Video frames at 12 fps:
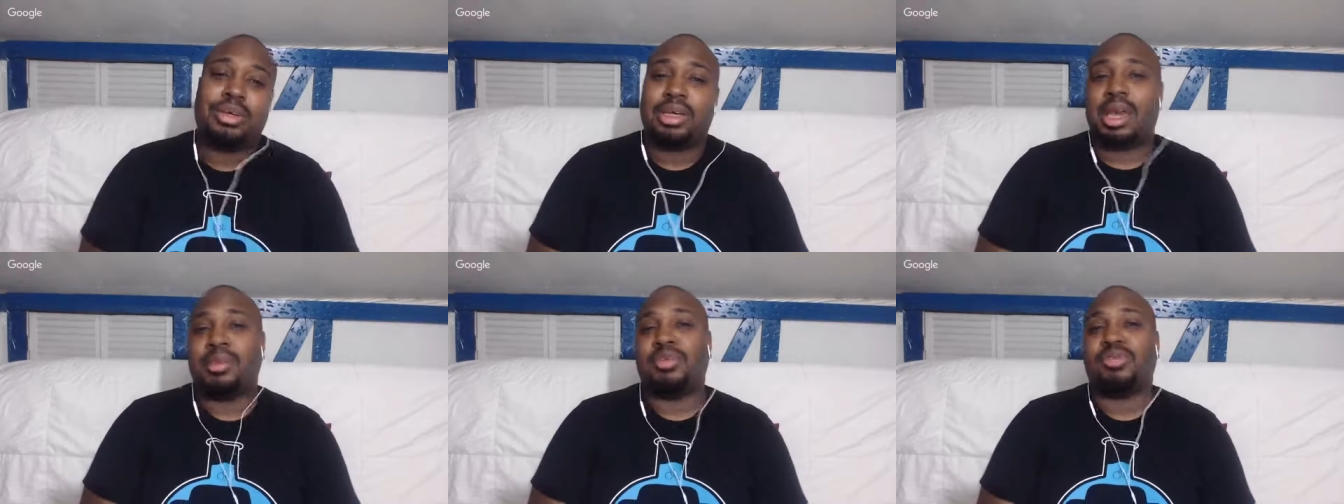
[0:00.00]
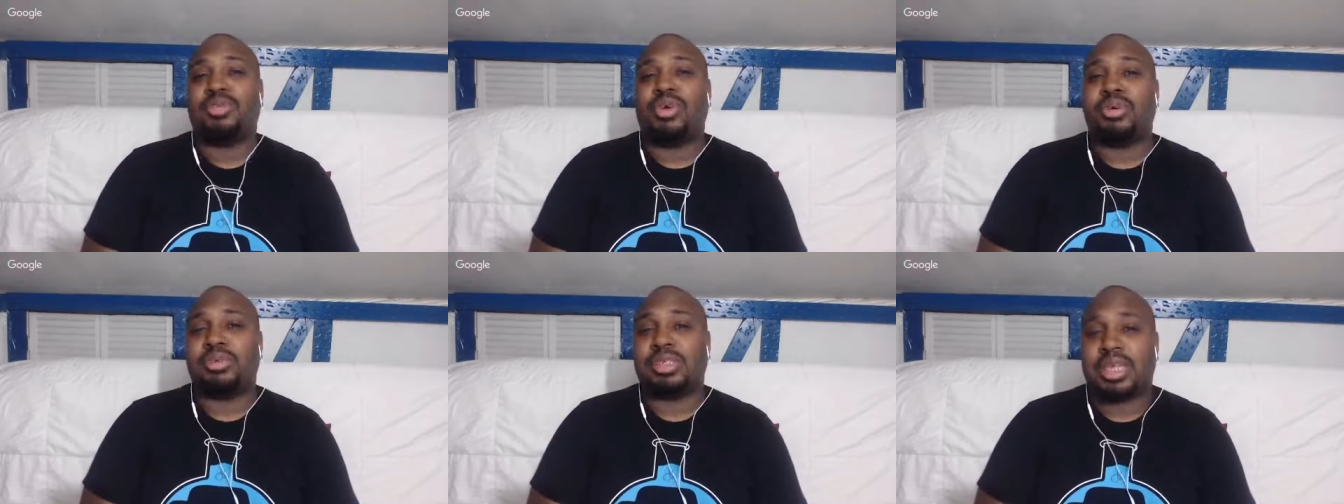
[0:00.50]
Game of
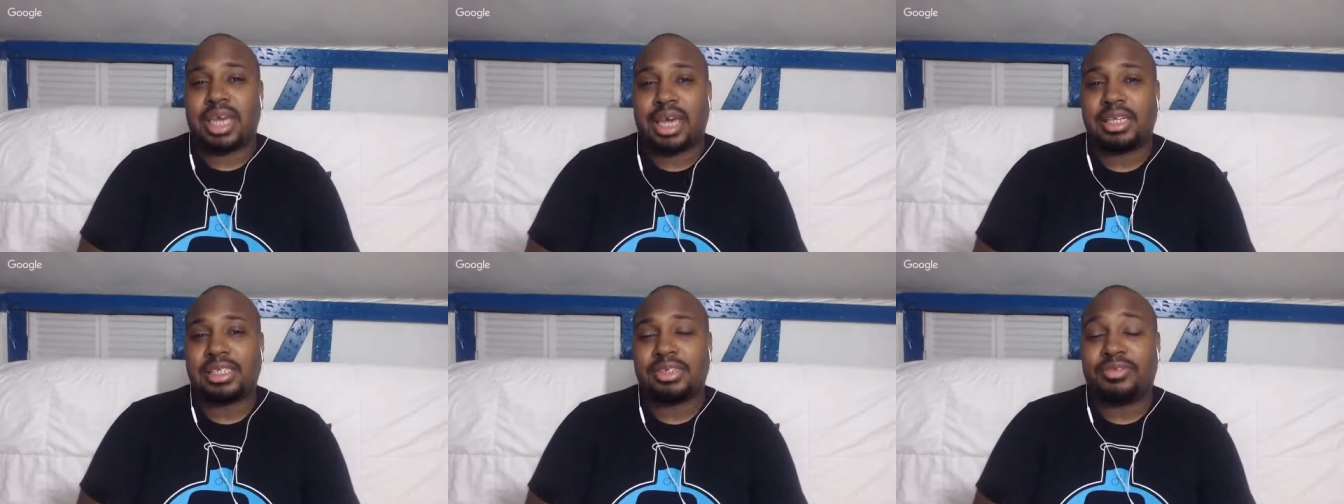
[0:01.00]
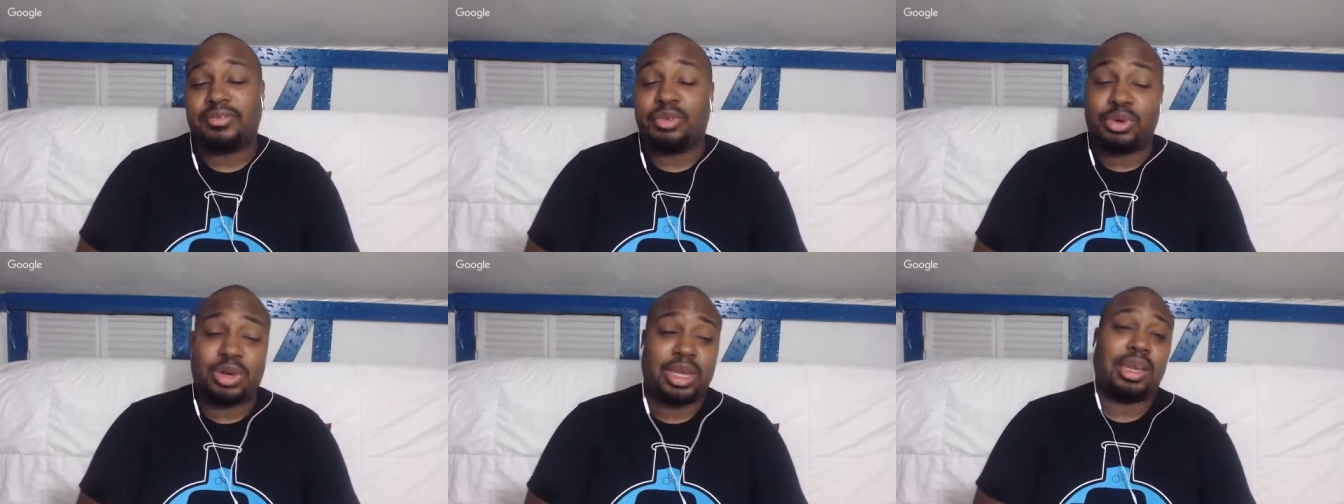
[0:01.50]
Thrones, a case
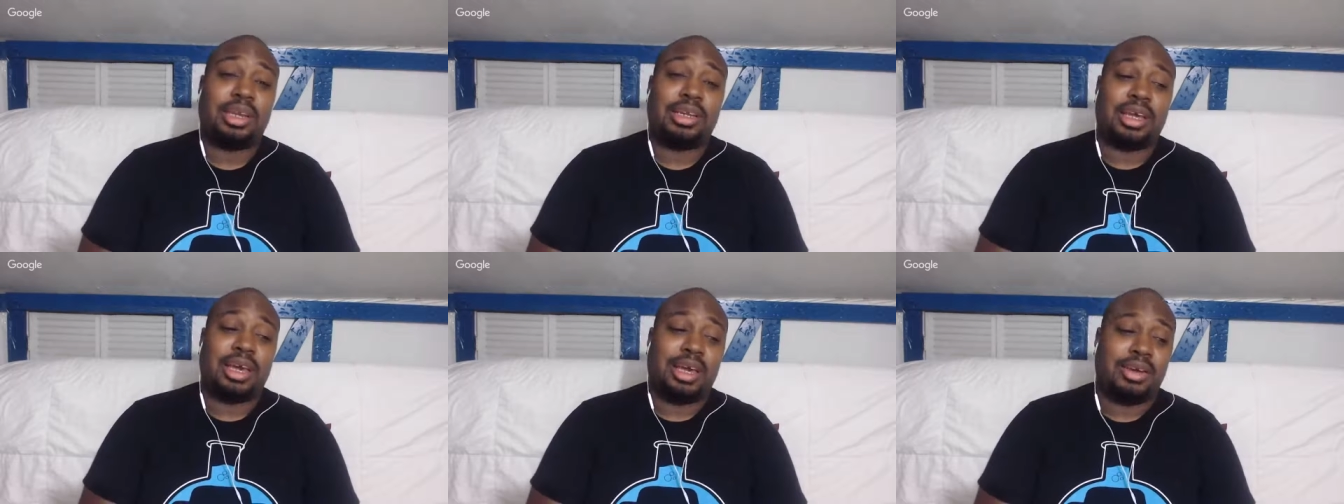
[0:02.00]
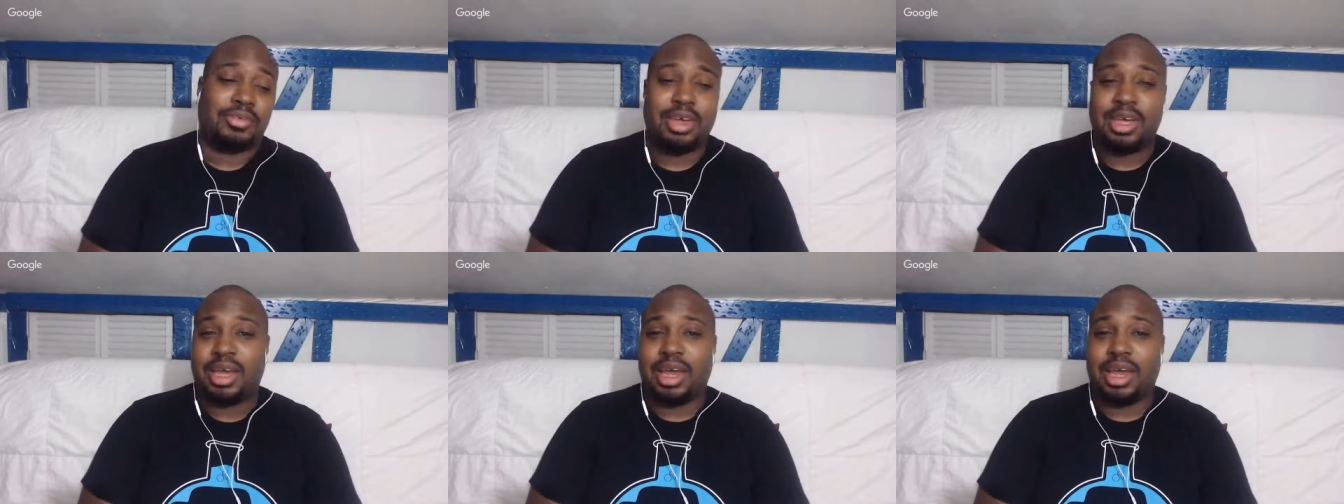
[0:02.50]
for Dan and Dave.